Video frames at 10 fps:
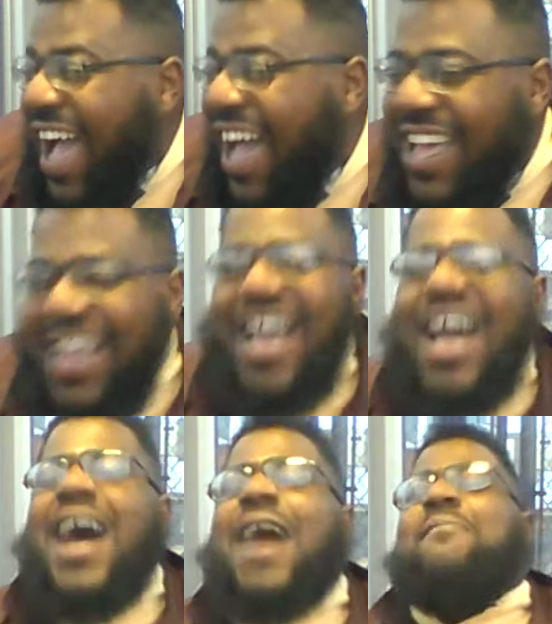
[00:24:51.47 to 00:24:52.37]

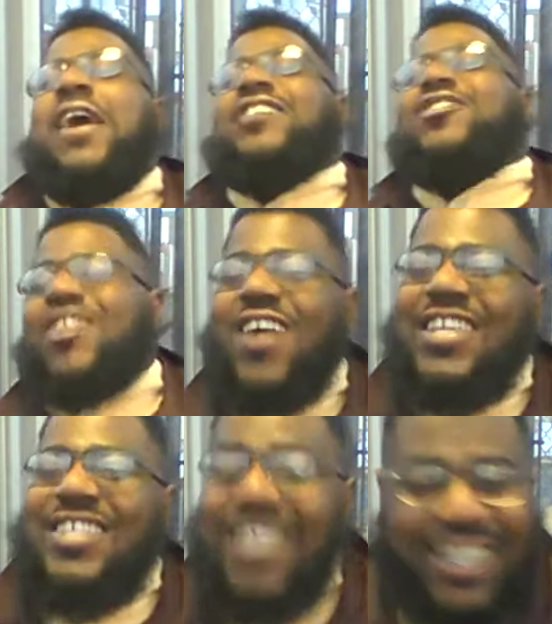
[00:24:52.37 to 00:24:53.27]
I made sure
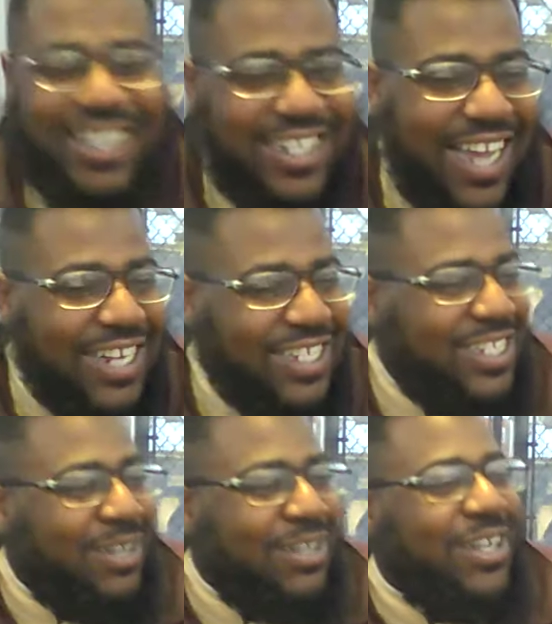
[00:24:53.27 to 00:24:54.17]
I snuck in the dollar
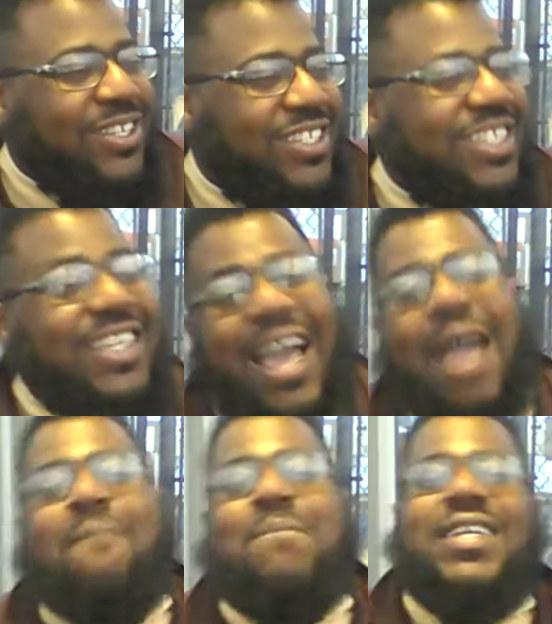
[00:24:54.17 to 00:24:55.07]
show to go see
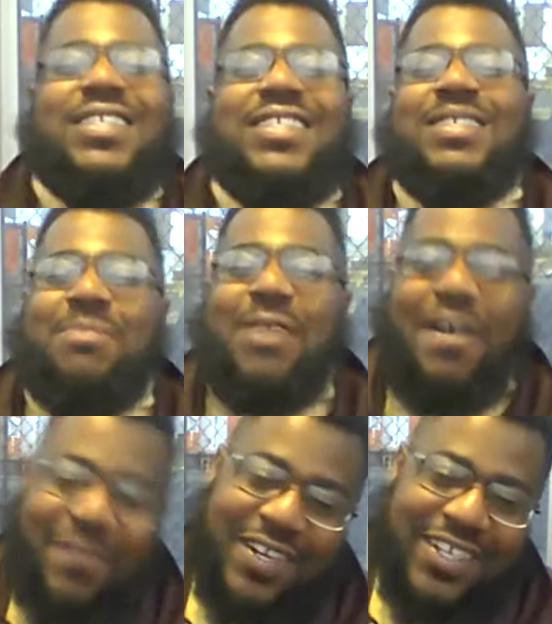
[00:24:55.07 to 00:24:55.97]
that bitch is a
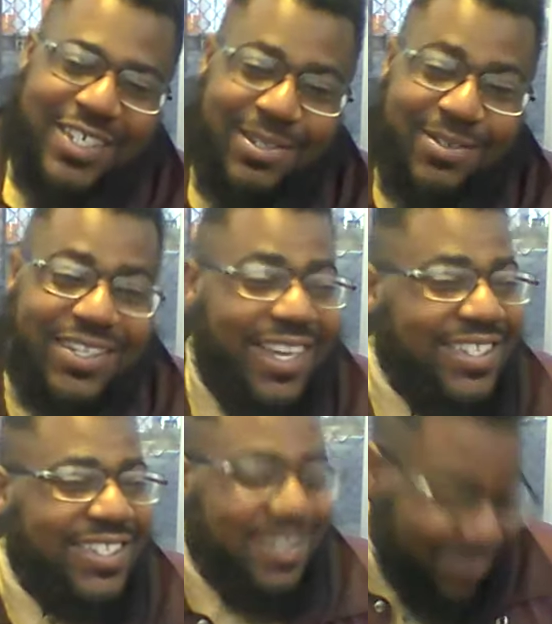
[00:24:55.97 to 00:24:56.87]
motherfucking shorty.
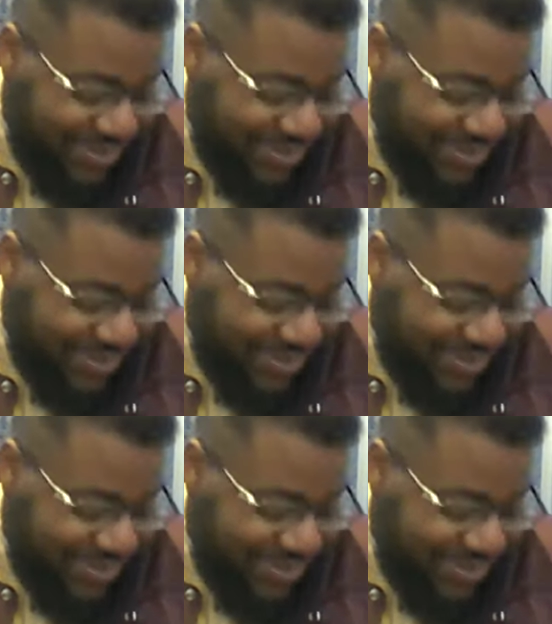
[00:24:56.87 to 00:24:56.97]
That shit.